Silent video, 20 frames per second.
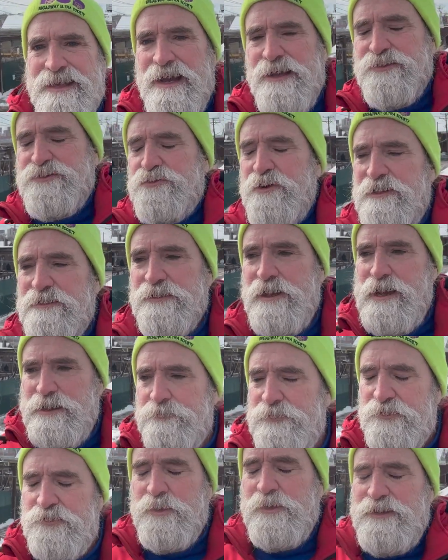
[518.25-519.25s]
a straight line
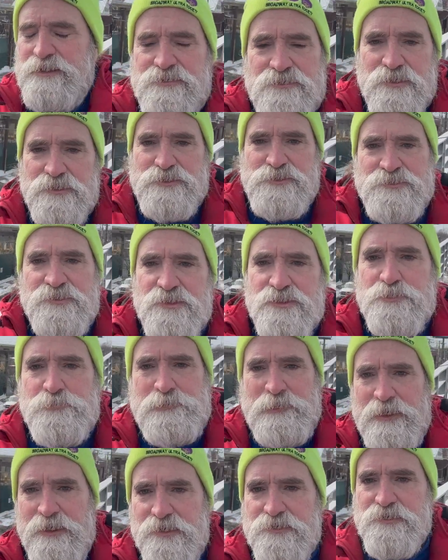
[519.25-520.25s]
between such and such a
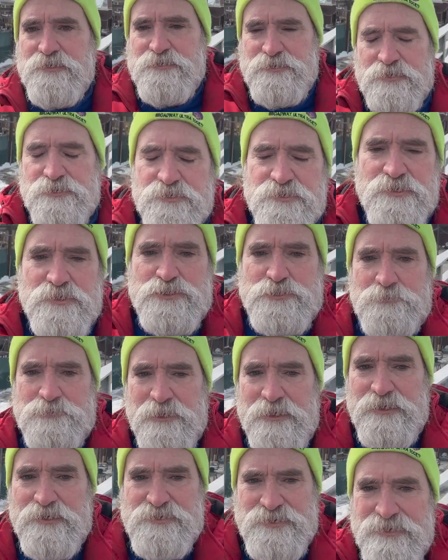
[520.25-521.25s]
place and such and such a
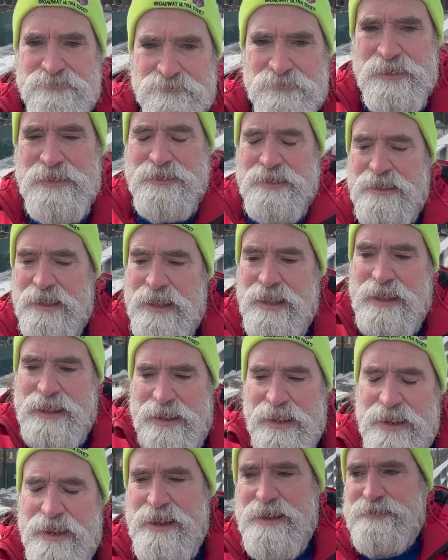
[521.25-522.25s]
place.
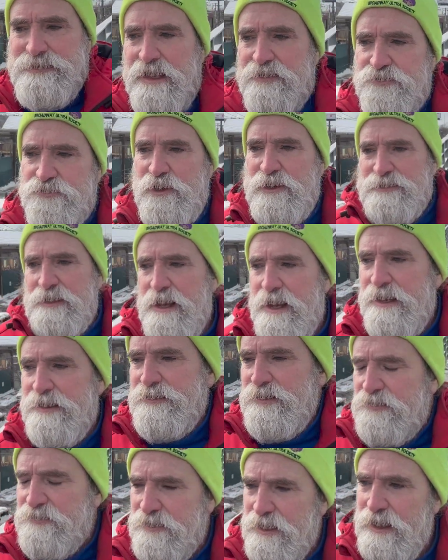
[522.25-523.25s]
And that straight line
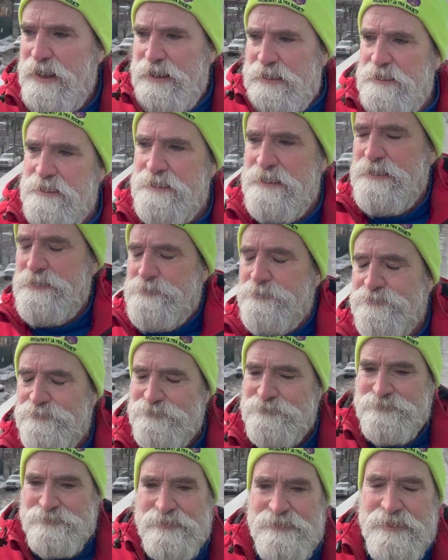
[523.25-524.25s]
does not
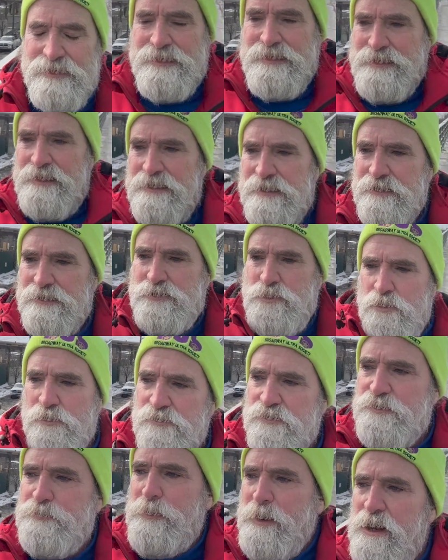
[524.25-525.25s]

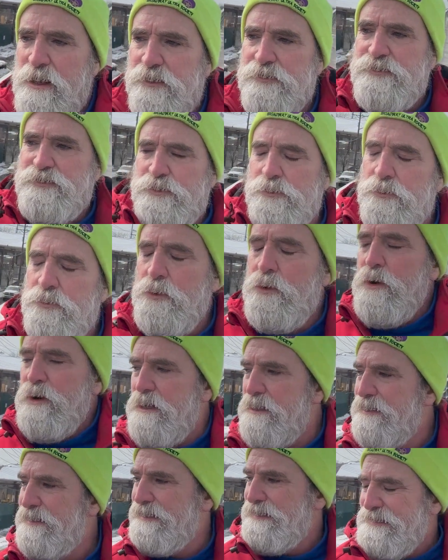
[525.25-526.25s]
correspond to
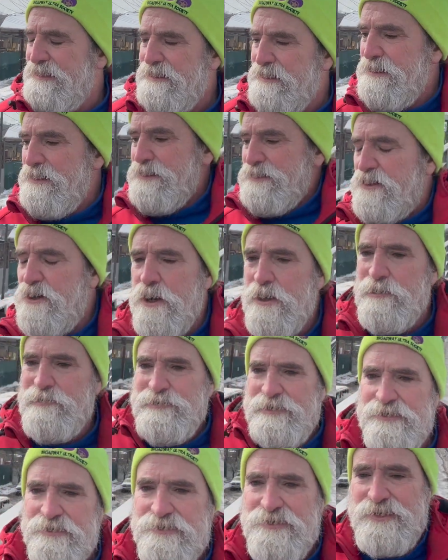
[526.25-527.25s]

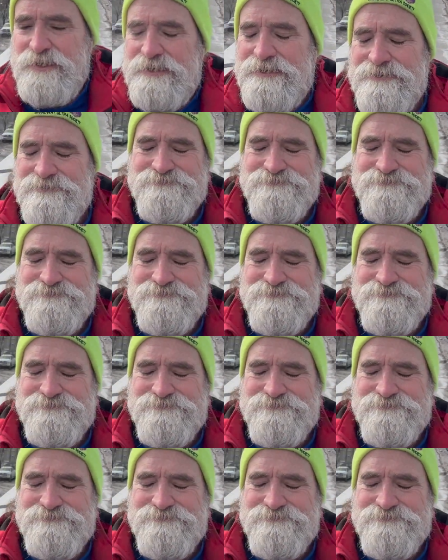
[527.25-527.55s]
current